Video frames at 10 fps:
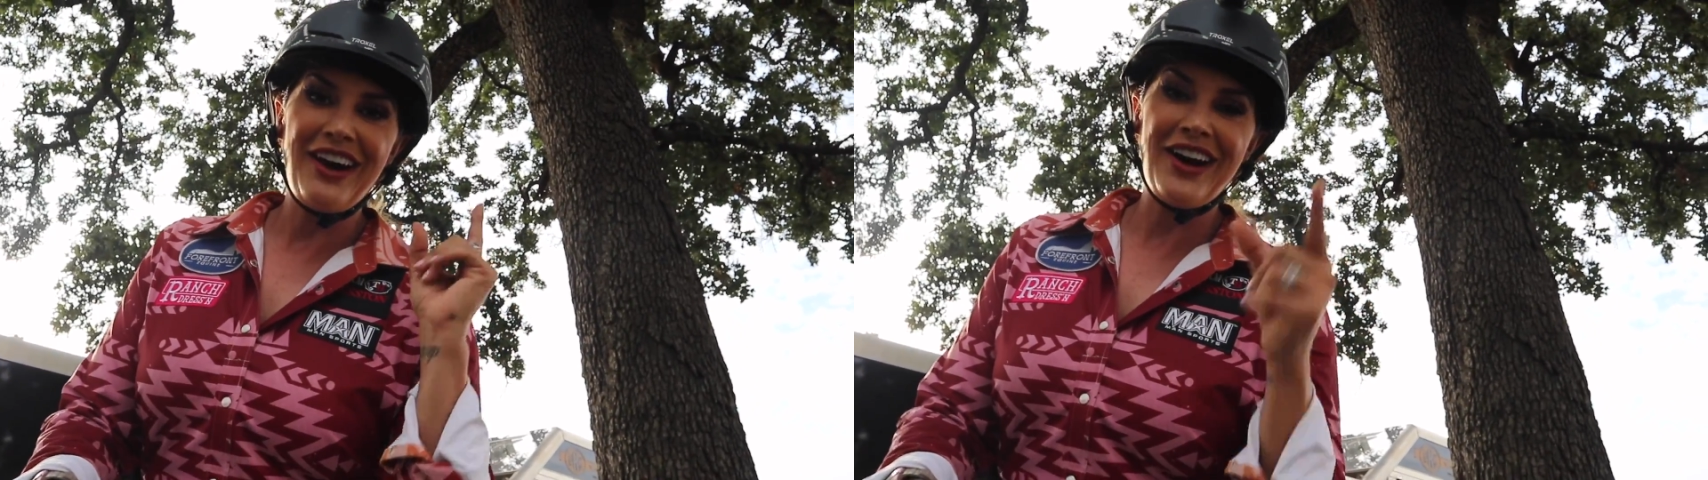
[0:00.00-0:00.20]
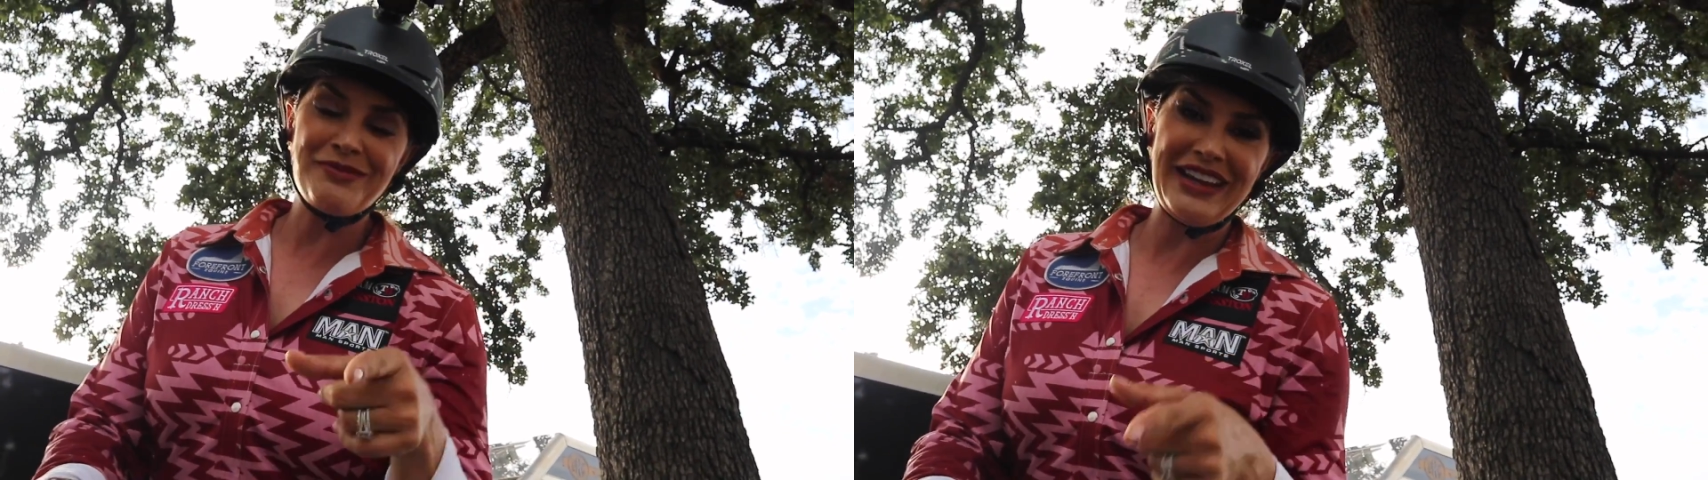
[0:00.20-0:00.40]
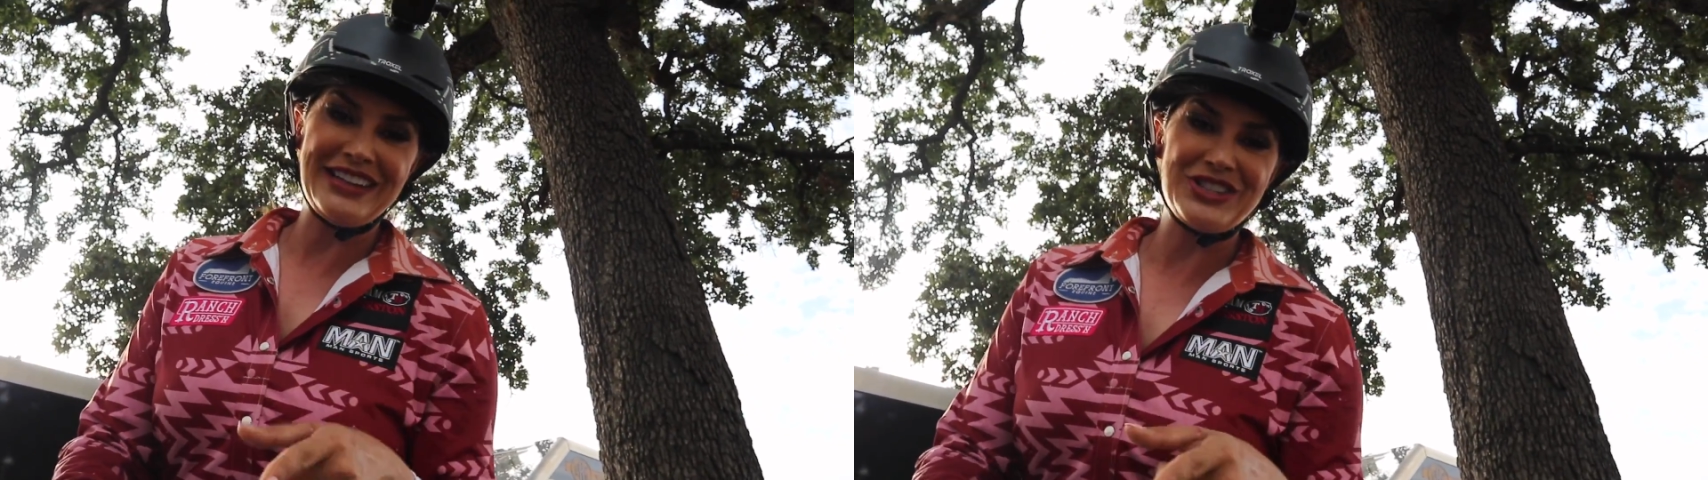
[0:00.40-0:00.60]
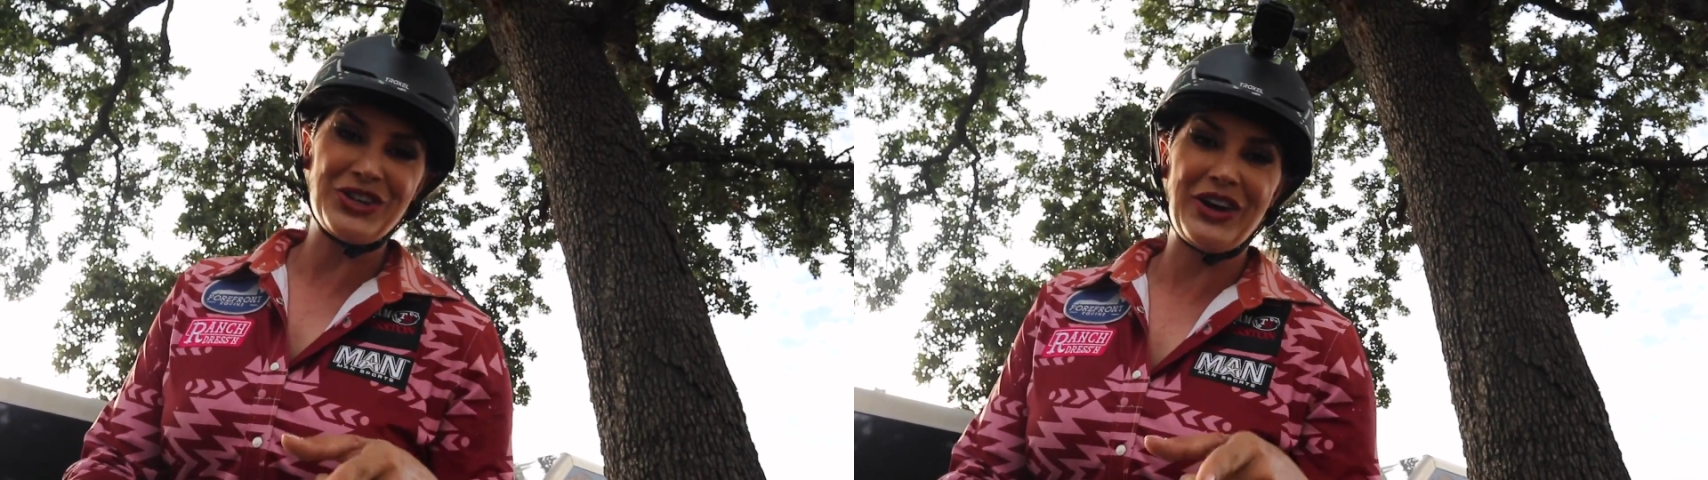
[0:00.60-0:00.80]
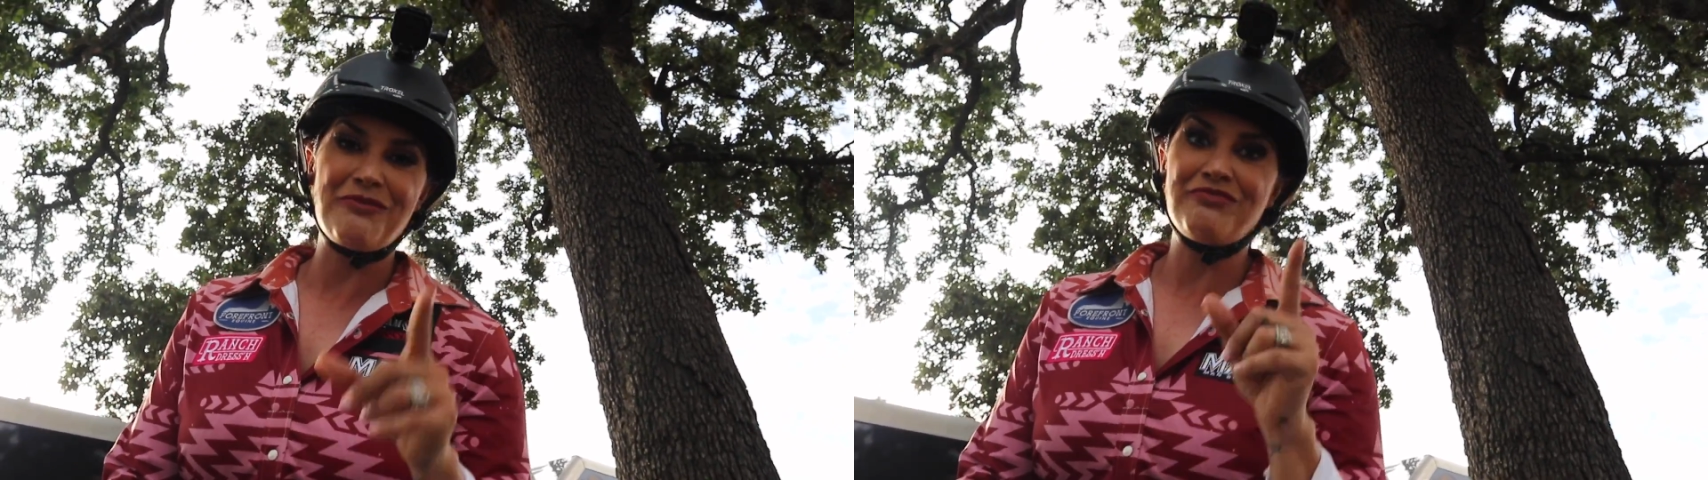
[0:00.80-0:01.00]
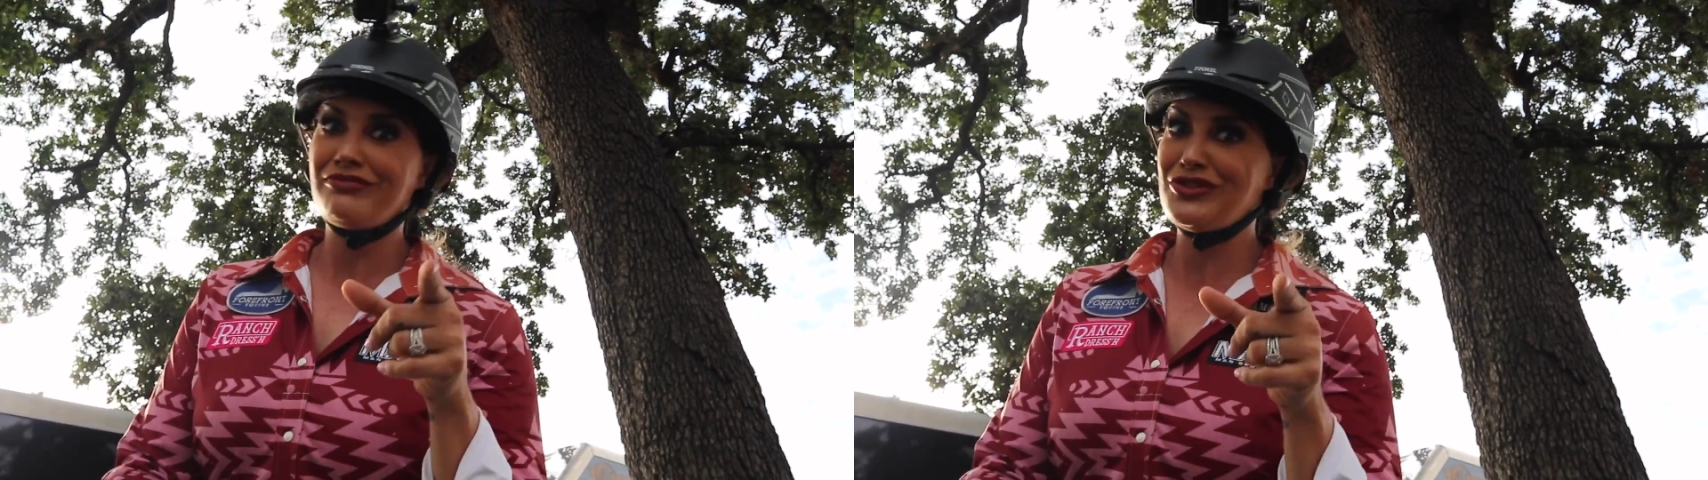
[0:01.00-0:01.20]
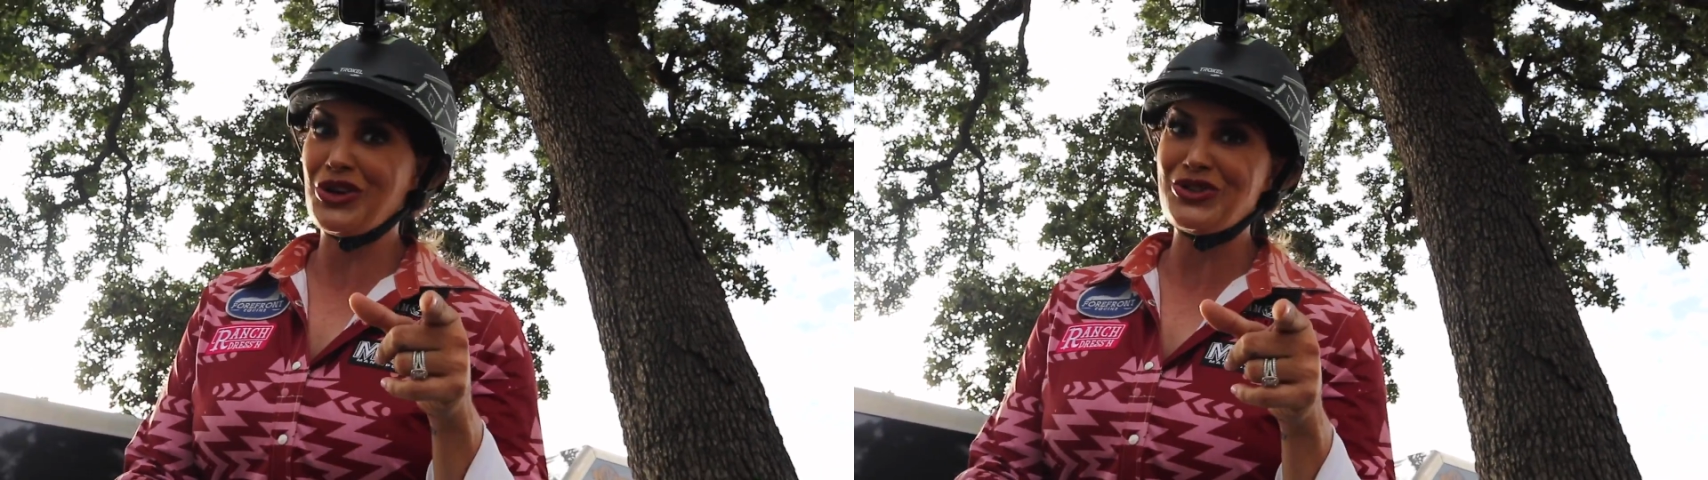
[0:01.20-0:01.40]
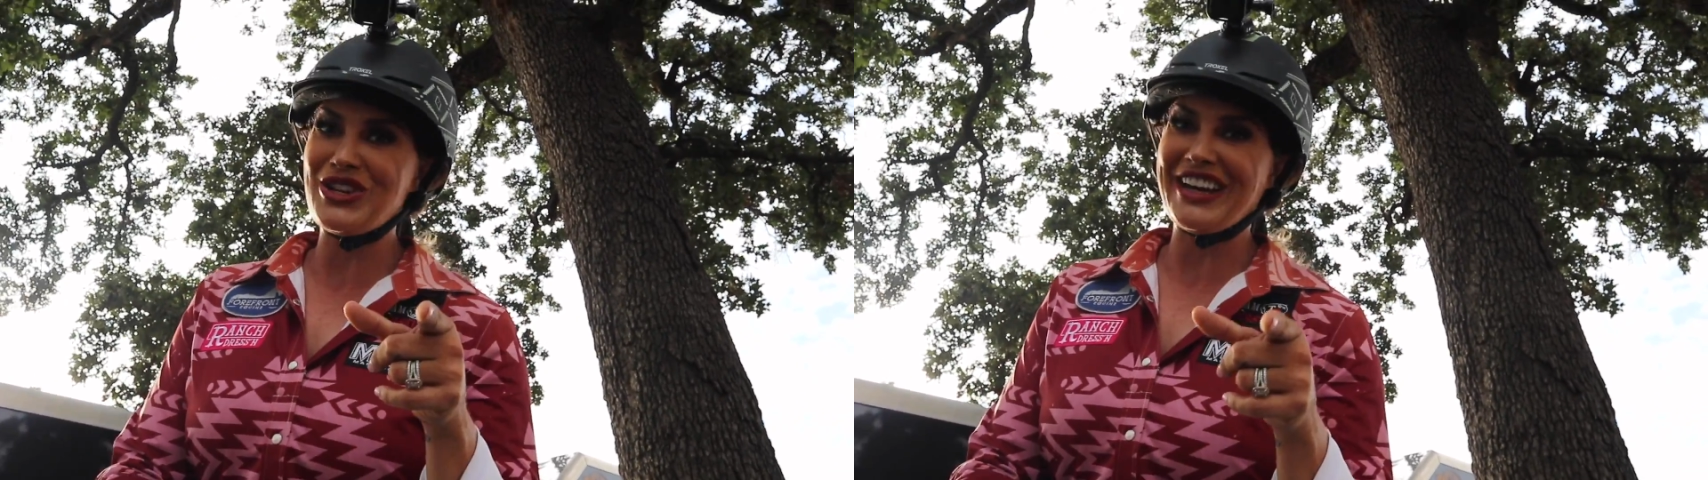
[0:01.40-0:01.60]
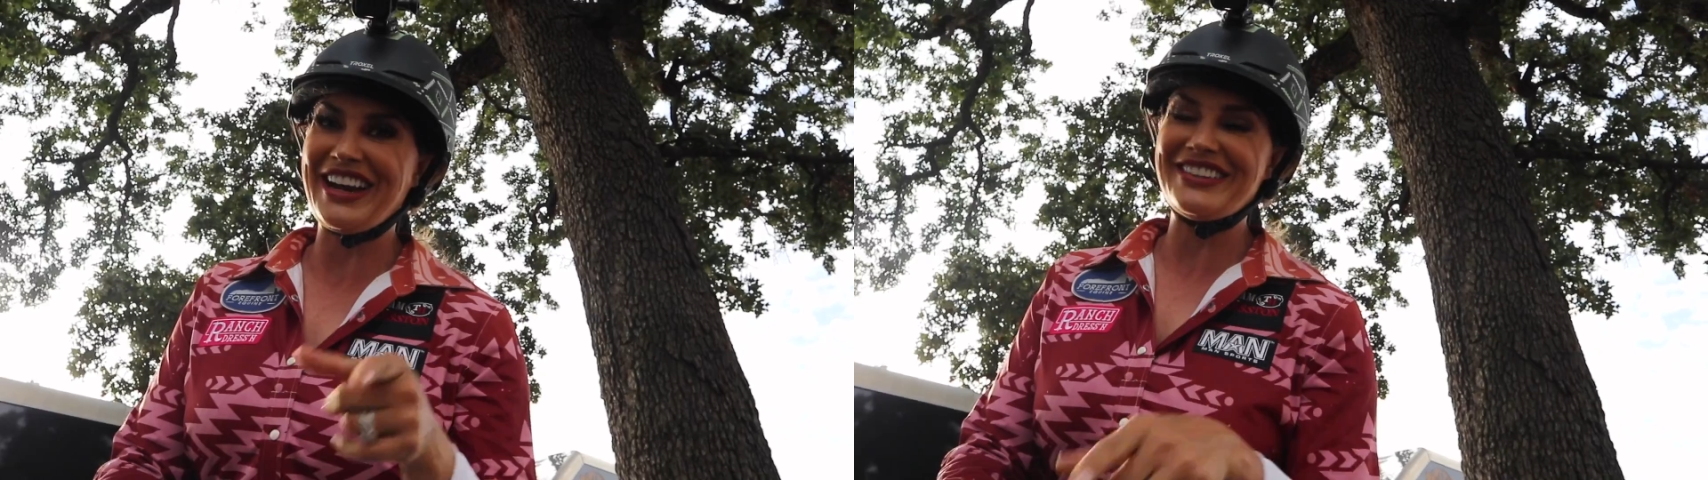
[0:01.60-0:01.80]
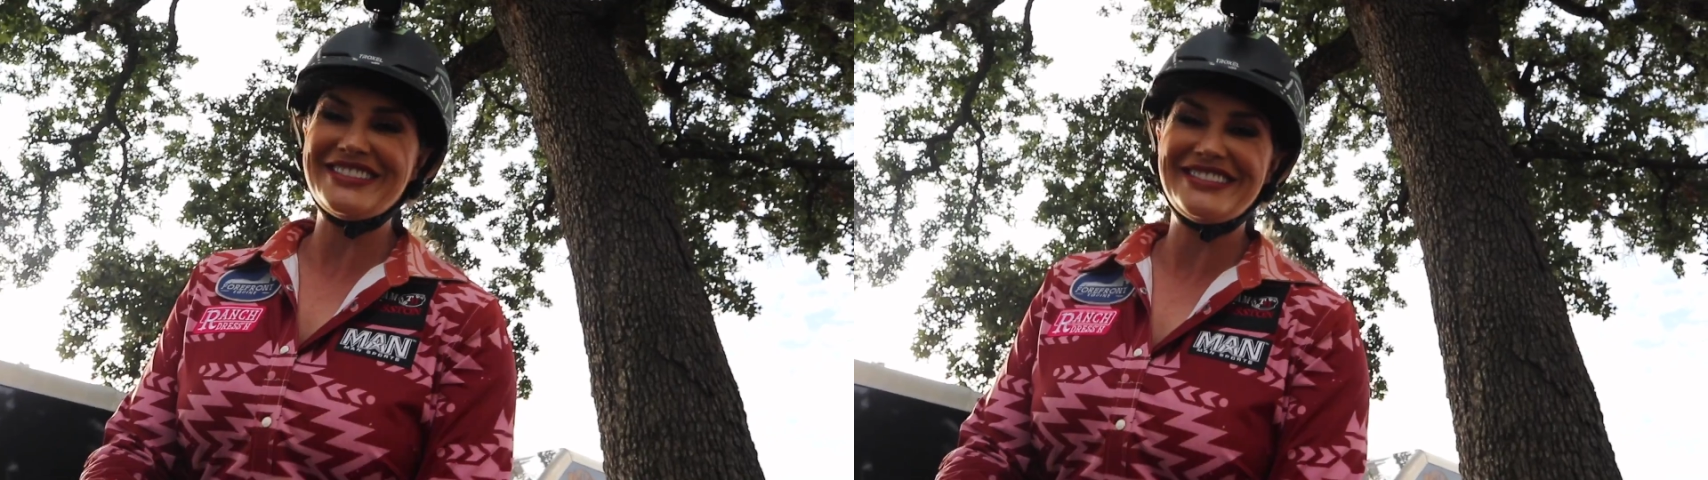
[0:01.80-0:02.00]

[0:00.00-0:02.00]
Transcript: on my Instagram. So go check it out.